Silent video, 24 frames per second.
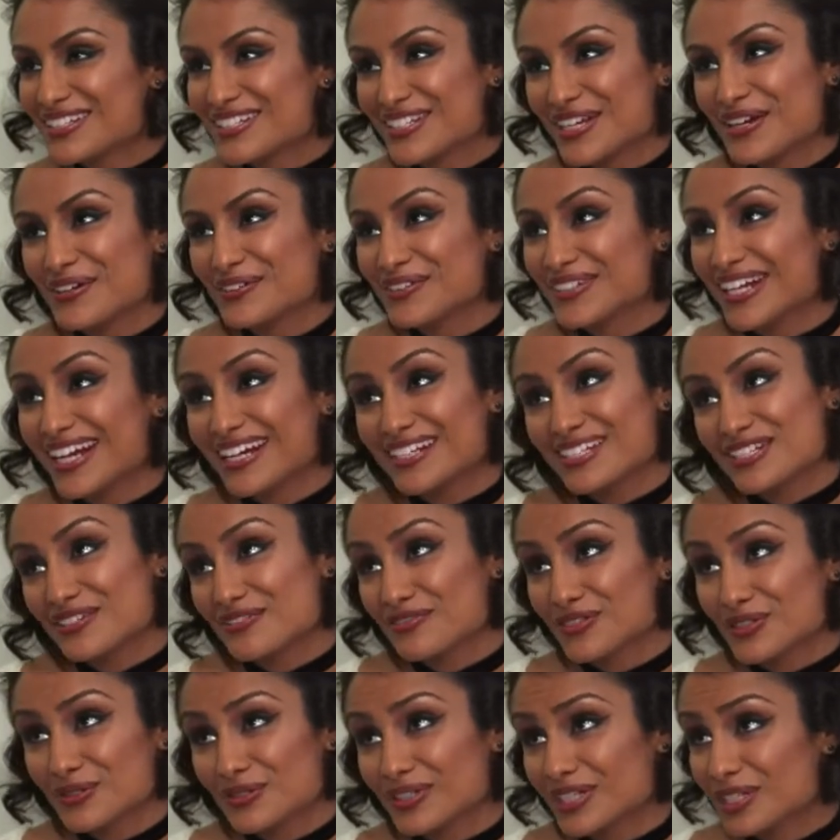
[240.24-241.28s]
so nice
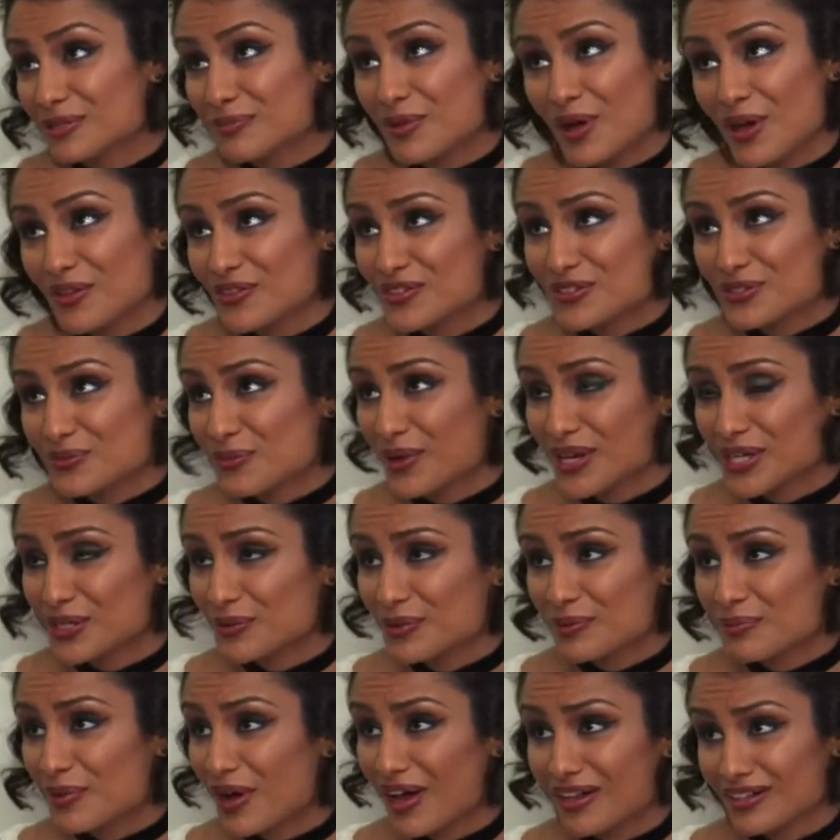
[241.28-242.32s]
of you to come all this way
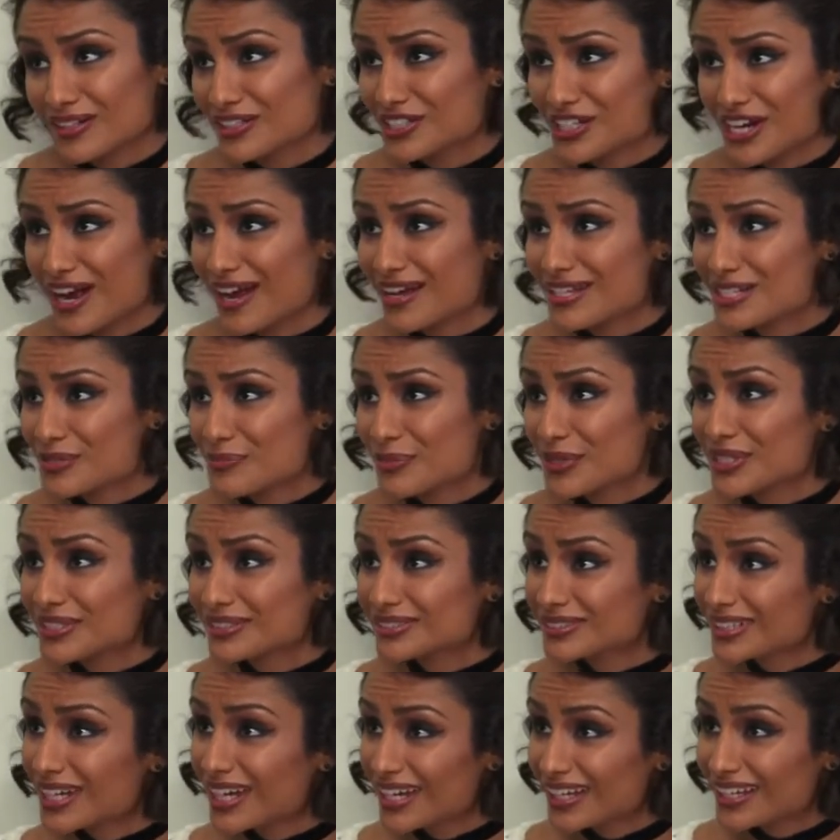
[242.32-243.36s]
to apologize,
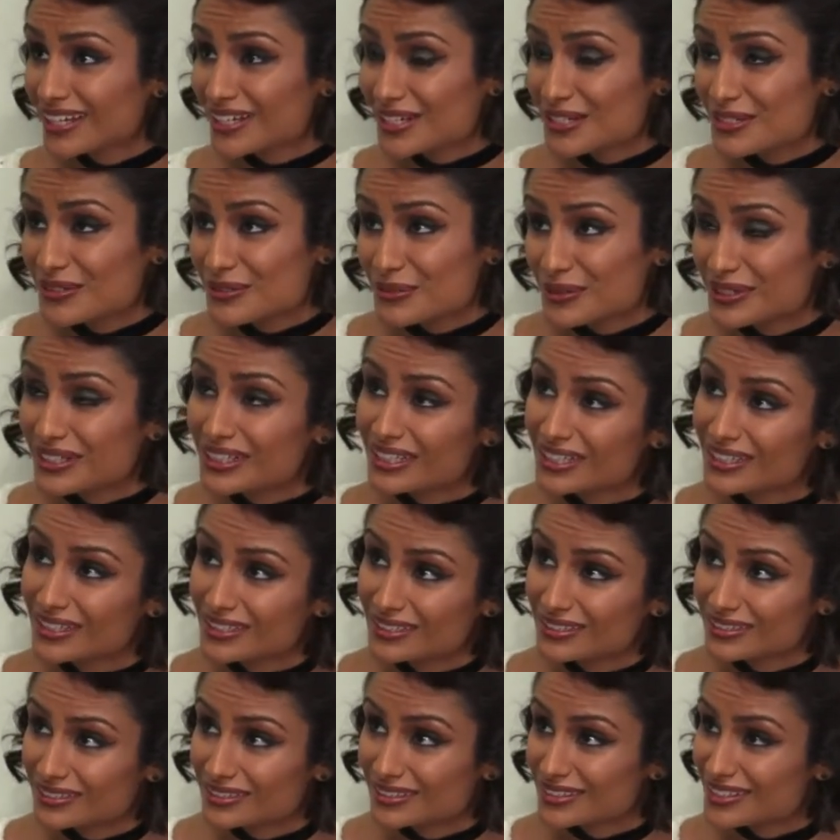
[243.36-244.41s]
but
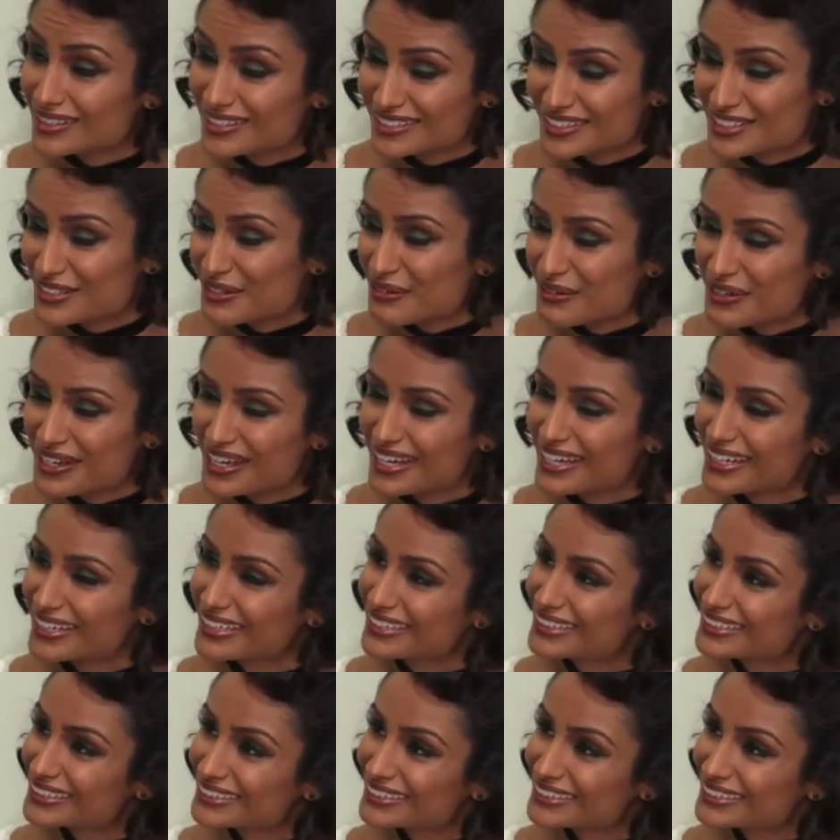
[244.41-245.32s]
really, it's okay.